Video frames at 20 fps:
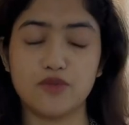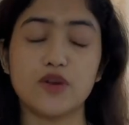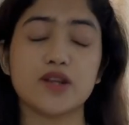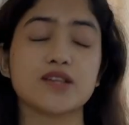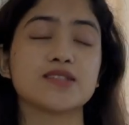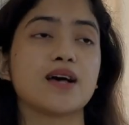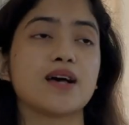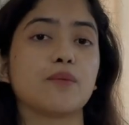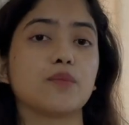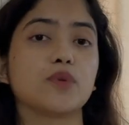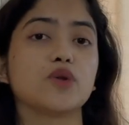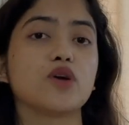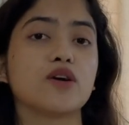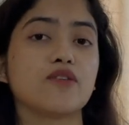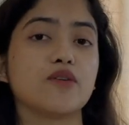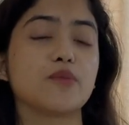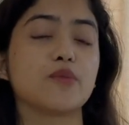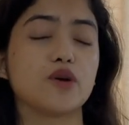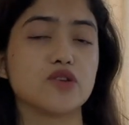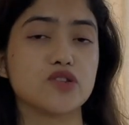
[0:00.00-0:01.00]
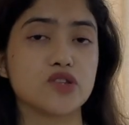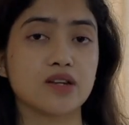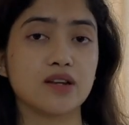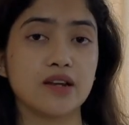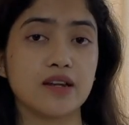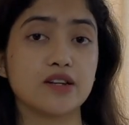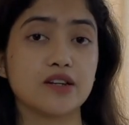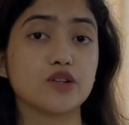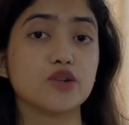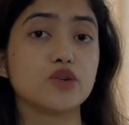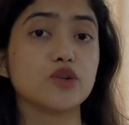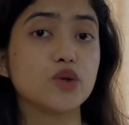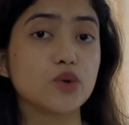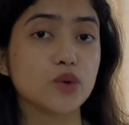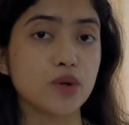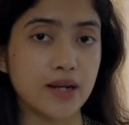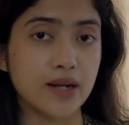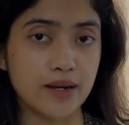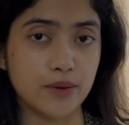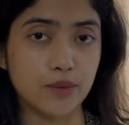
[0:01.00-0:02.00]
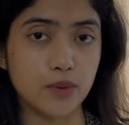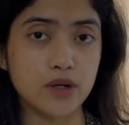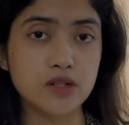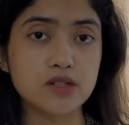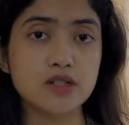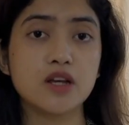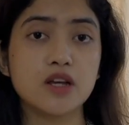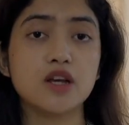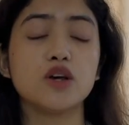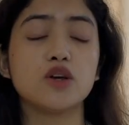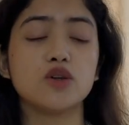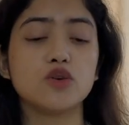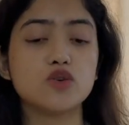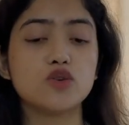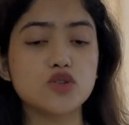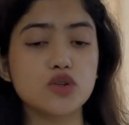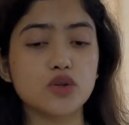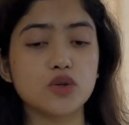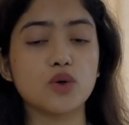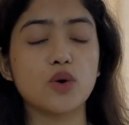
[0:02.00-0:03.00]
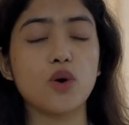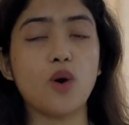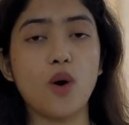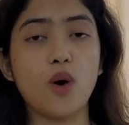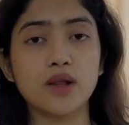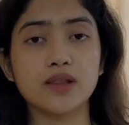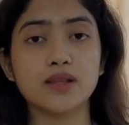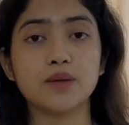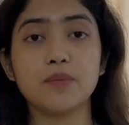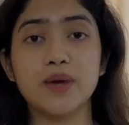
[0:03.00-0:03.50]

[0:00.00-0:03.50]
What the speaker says: For example, you have a project related to neural networks. You should know all the